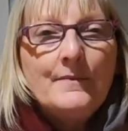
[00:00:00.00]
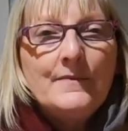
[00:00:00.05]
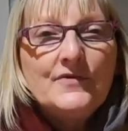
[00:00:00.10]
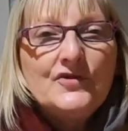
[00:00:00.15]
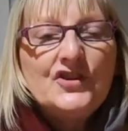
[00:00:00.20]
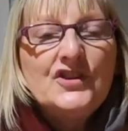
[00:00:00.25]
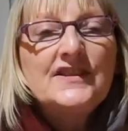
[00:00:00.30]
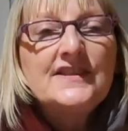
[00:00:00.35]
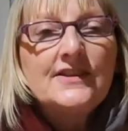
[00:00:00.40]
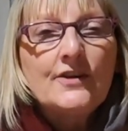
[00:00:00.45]

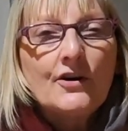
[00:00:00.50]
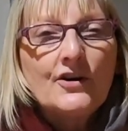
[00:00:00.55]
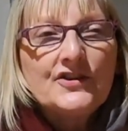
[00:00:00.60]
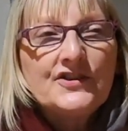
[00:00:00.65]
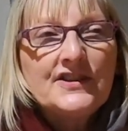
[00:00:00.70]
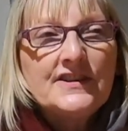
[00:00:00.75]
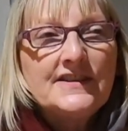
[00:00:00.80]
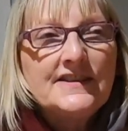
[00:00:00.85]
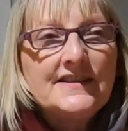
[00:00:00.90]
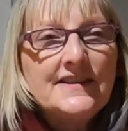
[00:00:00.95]
She
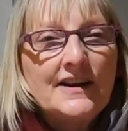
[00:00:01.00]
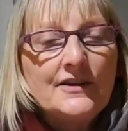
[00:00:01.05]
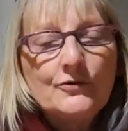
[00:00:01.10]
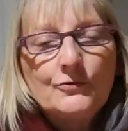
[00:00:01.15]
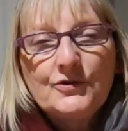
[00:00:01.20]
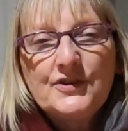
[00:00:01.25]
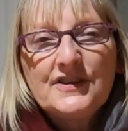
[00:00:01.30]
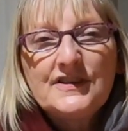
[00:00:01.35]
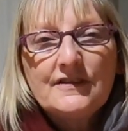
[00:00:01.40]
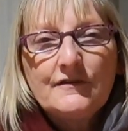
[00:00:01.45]
started, I
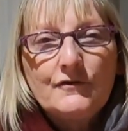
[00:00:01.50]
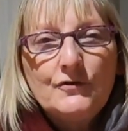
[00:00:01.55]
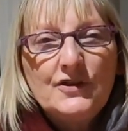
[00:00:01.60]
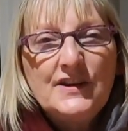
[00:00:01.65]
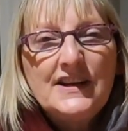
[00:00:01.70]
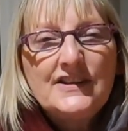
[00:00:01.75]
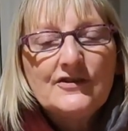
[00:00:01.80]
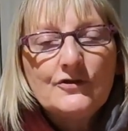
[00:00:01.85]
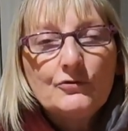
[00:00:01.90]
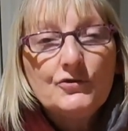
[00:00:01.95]
noticed a few
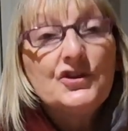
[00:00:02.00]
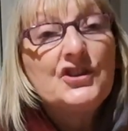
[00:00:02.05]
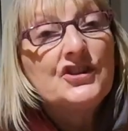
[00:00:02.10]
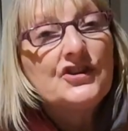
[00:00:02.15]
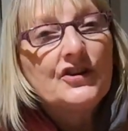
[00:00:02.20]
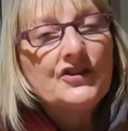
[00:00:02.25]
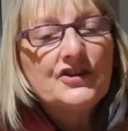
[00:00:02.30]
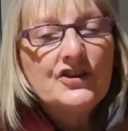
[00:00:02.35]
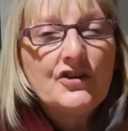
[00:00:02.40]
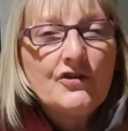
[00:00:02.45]
days ago, she
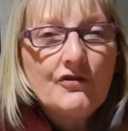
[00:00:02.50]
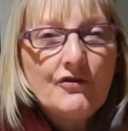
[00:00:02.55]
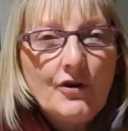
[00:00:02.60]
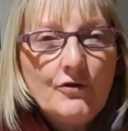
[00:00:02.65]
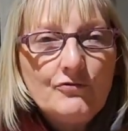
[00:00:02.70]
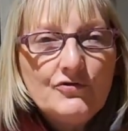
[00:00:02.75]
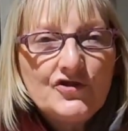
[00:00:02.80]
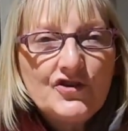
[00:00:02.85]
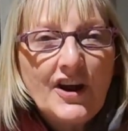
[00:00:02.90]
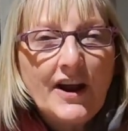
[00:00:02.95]
started
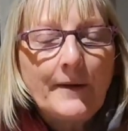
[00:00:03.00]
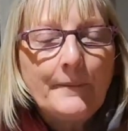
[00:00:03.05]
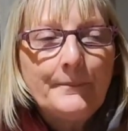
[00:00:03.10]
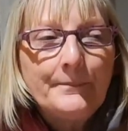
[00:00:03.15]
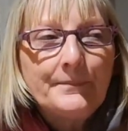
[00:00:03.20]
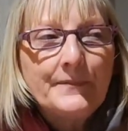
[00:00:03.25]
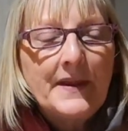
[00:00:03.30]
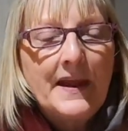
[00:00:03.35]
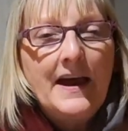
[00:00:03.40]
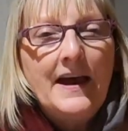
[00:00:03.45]
crouching,
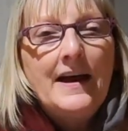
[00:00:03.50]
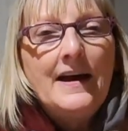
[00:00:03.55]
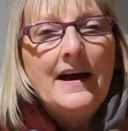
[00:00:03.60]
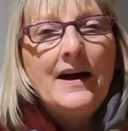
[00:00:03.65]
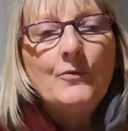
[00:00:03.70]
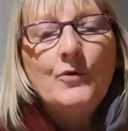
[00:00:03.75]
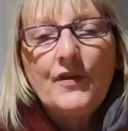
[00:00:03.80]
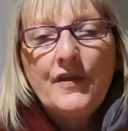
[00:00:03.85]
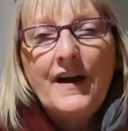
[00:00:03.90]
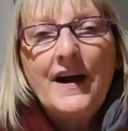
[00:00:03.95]

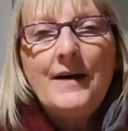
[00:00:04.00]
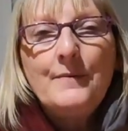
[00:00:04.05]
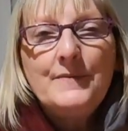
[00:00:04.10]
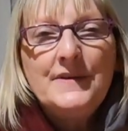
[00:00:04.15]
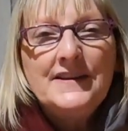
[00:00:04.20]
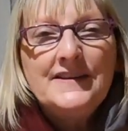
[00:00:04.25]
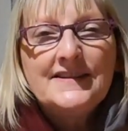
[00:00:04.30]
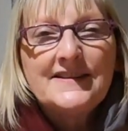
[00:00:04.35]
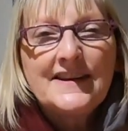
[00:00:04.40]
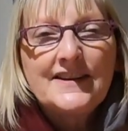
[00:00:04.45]
and what that
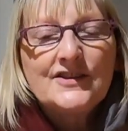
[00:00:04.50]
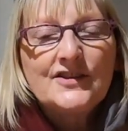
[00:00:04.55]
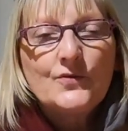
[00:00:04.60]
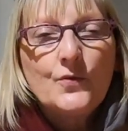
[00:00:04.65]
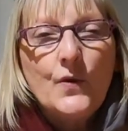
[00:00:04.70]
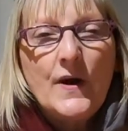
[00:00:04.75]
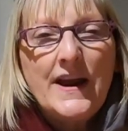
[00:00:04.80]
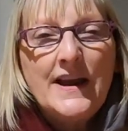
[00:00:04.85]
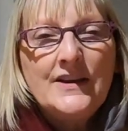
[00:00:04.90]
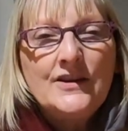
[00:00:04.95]
means is
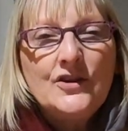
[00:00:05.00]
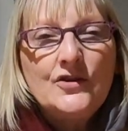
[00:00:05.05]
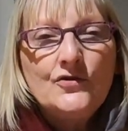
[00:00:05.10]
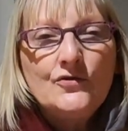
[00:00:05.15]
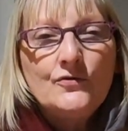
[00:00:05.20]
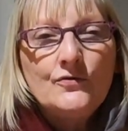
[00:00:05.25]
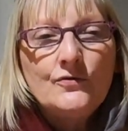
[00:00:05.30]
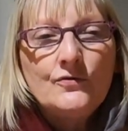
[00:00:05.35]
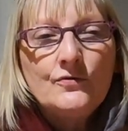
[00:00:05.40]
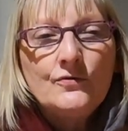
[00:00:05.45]

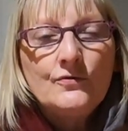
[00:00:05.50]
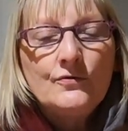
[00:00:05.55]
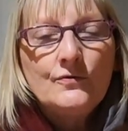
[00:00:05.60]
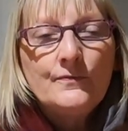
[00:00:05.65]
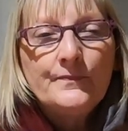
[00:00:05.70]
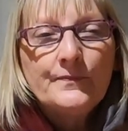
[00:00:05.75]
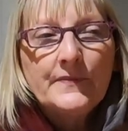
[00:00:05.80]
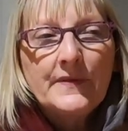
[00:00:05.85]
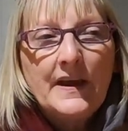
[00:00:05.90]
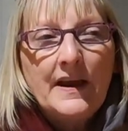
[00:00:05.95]

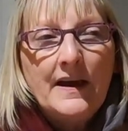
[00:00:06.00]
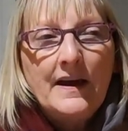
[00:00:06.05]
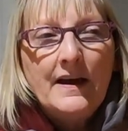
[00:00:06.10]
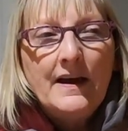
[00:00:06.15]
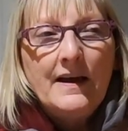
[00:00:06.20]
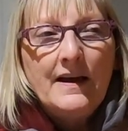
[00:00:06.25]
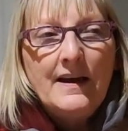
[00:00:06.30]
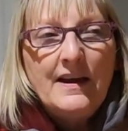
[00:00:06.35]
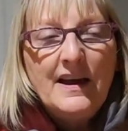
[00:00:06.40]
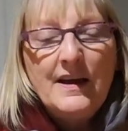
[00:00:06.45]

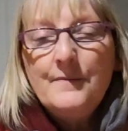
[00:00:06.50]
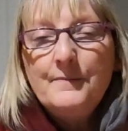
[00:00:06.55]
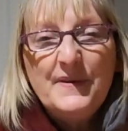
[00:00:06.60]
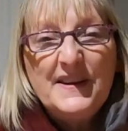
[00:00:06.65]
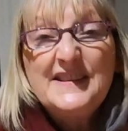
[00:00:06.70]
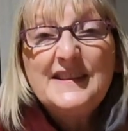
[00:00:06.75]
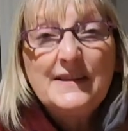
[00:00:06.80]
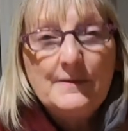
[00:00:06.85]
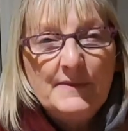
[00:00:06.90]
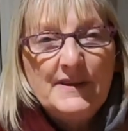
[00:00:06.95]
it
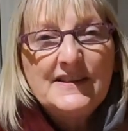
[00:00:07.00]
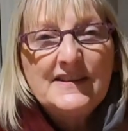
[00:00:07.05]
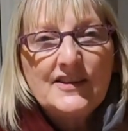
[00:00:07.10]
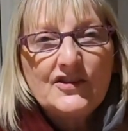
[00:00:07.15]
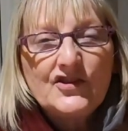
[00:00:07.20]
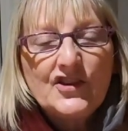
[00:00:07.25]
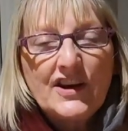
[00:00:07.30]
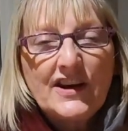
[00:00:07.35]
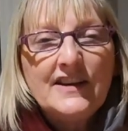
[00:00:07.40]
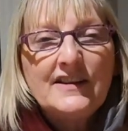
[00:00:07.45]
basically means a
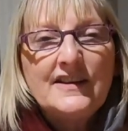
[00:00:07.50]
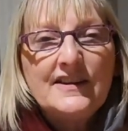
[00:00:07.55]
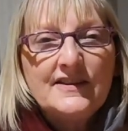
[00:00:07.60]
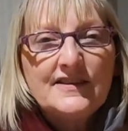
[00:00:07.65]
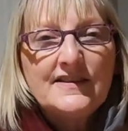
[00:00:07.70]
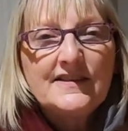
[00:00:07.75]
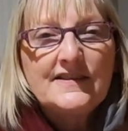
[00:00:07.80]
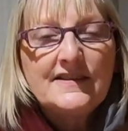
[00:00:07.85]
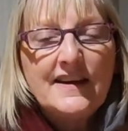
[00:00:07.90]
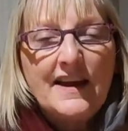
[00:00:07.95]
chicken
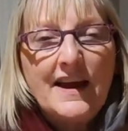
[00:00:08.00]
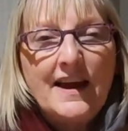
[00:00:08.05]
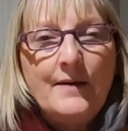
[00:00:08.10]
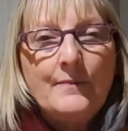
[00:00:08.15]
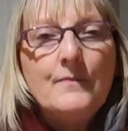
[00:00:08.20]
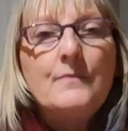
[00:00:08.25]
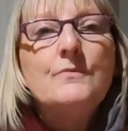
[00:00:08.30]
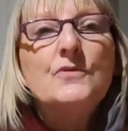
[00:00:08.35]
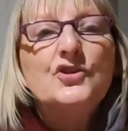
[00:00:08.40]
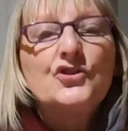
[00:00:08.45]
is
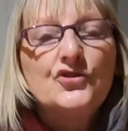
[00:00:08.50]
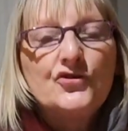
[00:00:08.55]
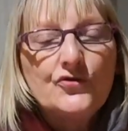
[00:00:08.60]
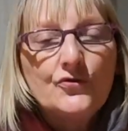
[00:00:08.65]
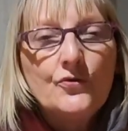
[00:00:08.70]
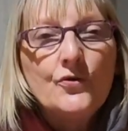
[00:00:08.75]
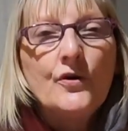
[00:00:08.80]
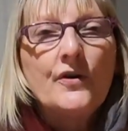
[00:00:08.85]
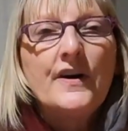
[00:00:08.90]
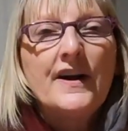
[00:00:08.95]

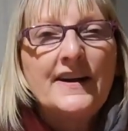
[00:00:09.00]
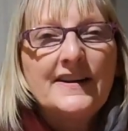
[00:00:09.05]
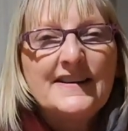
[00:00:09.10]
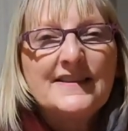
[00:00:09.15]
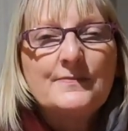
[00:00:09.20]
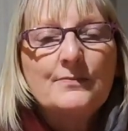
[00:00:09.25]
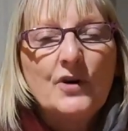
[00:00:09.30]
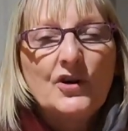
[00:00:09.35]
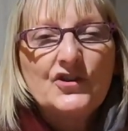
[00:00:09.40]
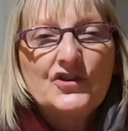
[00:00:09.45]
mature and
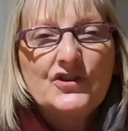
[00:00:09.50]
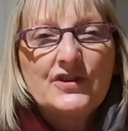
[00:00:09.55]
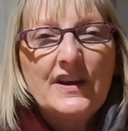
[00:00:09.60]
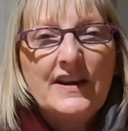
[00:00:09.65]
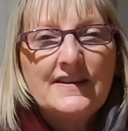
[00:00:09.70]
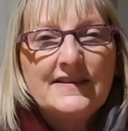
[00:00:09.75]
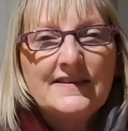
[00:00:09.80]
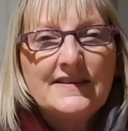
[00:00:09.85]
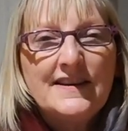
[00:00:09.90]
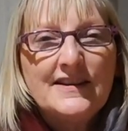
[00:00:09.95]
is
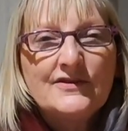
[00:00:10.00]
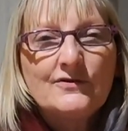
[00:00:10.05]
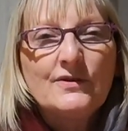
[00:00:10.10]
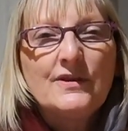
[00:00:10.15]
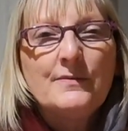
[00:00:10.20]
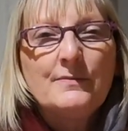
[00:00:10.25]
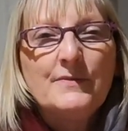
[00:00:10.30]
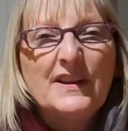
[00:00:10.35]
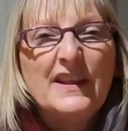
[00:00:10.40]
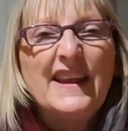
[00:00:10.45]

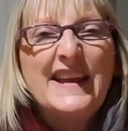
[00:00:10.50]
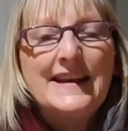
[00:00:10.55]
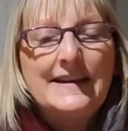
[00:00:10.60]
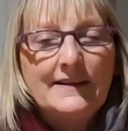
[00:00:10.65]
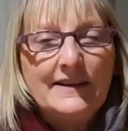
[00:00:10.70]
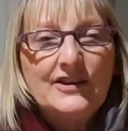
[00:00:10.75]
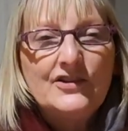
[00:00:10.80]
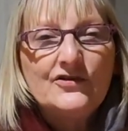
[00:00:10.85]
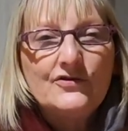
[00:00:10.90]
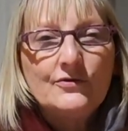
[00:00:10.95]
going to be
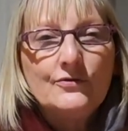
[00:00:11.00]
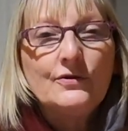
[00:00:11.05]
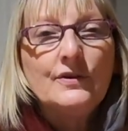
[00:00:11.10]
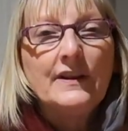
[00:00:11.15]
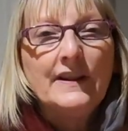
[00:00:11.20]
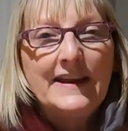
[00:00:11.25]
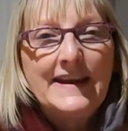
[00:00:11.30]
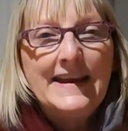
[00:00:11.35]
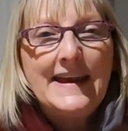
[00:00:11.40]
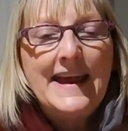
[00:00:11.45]
likely to
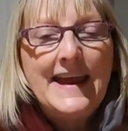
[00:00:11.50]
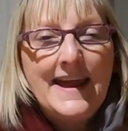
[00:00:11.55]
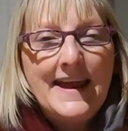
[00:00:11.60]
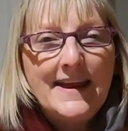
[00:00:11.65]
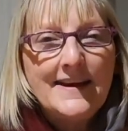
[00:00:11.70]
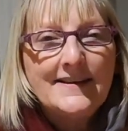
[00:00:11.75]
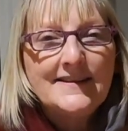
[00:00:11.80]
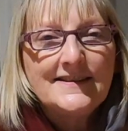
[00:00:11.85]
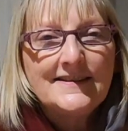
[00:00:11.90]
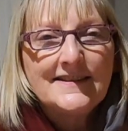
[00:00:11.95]
lay
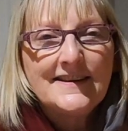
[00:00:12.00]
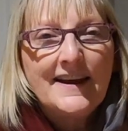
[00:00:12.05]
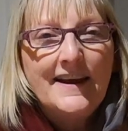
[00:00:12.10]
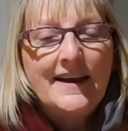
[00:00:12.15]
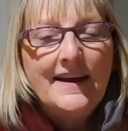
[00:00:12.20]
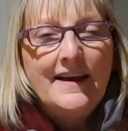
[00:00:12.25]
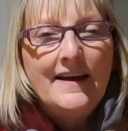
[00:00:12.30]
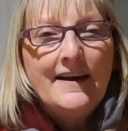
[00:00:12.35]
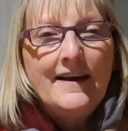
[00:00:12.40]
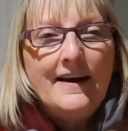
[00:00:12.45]
eggs,
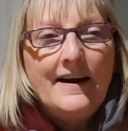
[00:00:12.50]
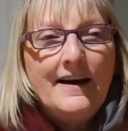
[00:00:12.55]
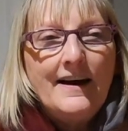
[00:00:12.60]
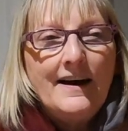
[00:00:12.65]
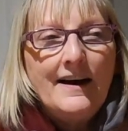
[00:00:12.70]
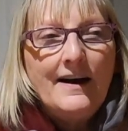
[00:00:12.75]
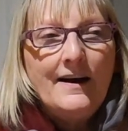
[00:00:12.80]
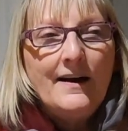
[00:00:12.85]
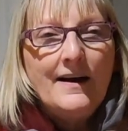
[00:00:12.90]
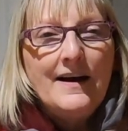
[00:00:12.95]

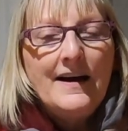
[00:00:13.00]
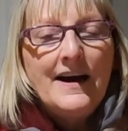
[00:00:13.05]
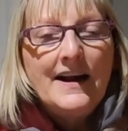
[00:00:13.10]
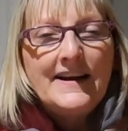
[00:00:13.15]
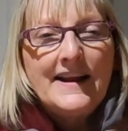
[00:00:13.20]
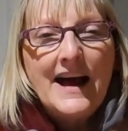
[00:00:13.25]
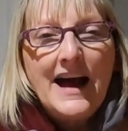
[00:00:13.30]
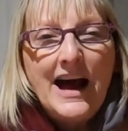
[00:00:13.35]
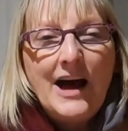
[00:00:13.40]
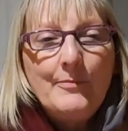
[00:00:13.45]
and
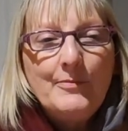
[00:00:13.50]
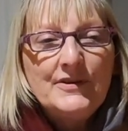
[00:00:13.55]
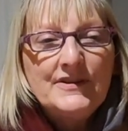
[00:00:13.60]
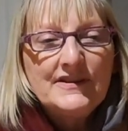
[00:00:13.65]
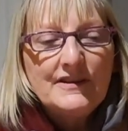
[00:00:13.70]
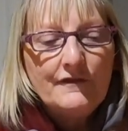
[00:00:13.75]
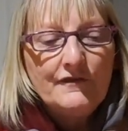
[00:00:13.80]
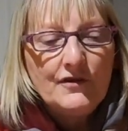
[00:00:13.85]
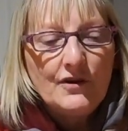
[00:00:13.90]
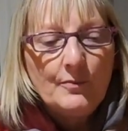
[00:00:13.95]
it happens
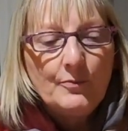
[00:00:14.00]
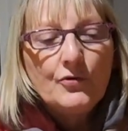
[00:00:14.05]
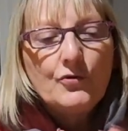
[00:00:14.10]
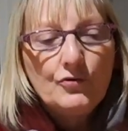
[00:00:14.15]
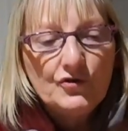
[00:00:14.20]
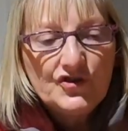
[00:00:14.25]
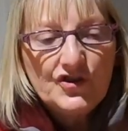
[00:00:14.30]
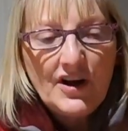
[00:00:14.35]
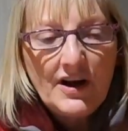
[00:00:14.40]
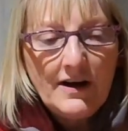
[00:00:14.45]
if you
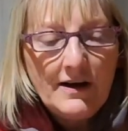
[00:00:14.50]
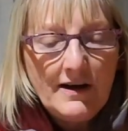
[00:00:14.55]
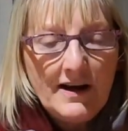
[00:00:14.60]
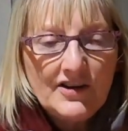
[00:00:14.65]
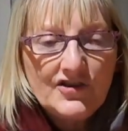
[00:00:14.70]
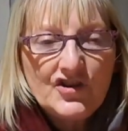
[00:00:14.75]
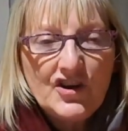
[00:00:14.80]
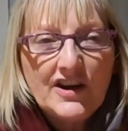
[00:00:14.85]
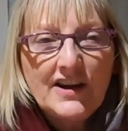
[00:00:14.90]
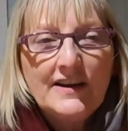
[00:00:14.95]
approach a
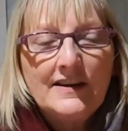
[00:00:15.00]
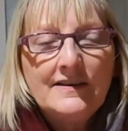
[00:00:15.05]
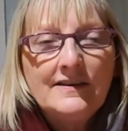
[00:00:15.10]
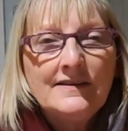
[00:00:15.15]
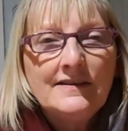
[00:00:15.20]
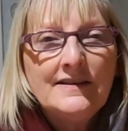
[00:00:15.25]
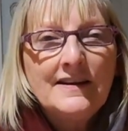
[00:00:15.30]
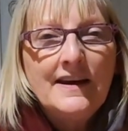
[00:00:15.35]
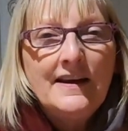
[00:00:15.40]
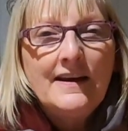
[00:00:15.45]
chicken